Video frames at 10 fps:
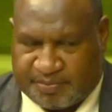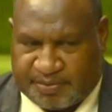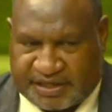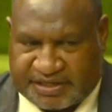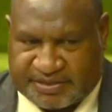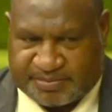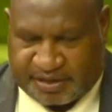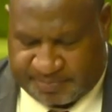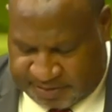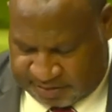like sim
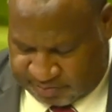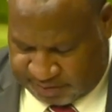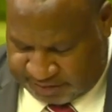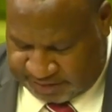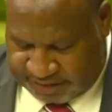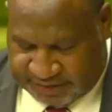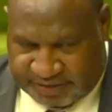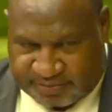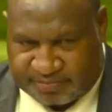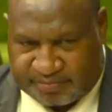government law
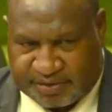2019,